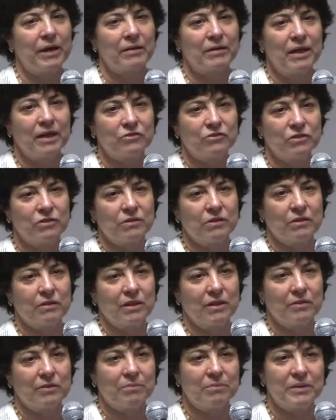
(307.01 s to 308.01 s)
biological
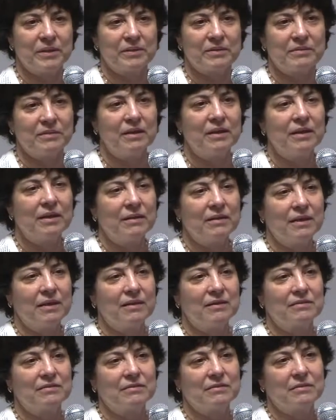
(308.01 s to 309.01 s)
therapies,
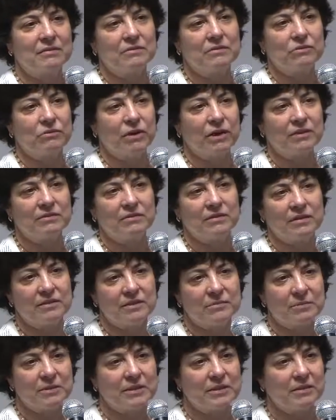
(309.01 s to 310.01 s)
that is, drugs
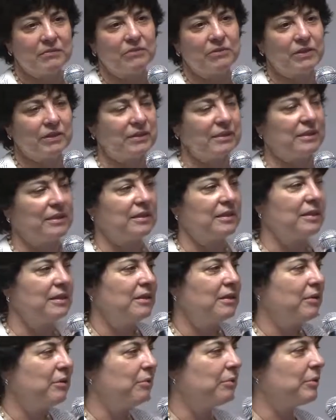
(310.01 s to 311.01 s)
that
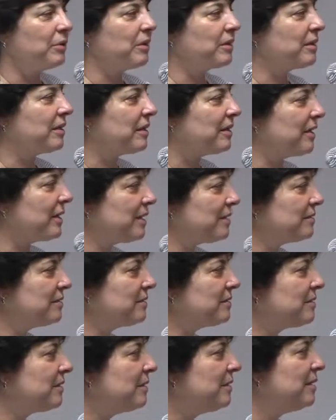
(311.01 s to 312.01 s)
specifically work
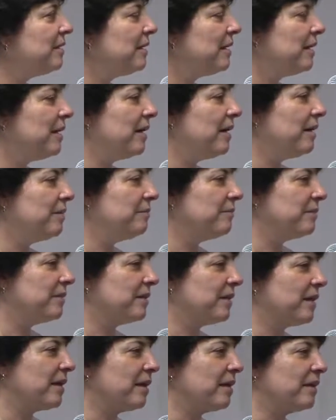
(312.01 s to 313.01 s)
against
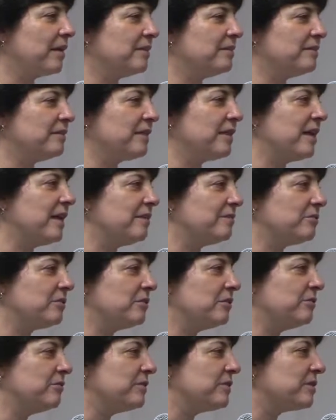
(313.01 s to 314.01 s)
the
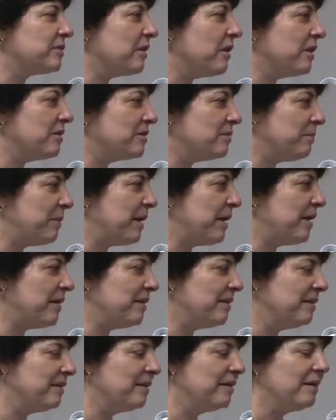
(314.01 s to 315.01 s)
cancer if it's caused
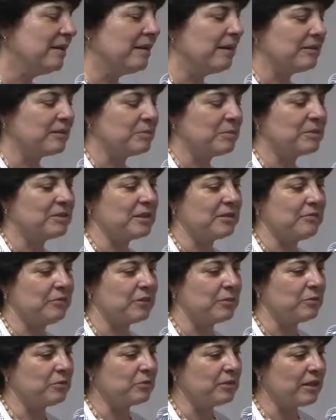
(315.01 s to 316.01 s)
by a
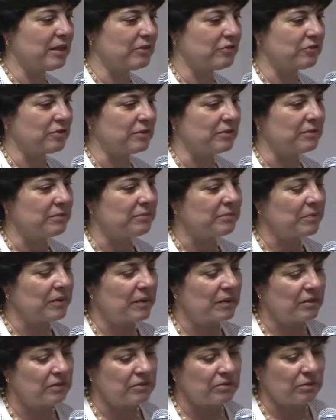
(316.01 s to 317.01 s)
specific mutation.
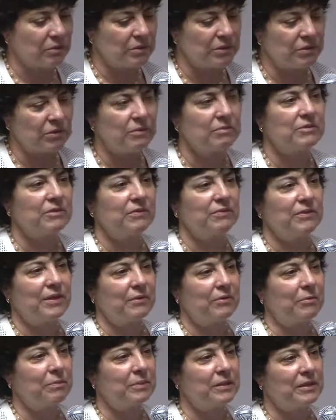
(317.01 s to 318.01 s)
So in terms of
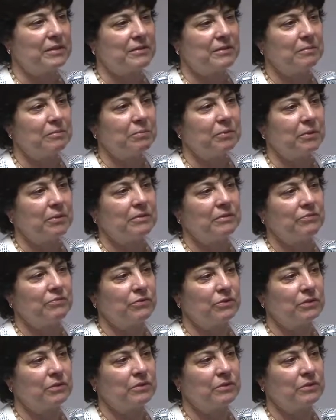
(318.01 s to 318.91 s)
therapy, it's important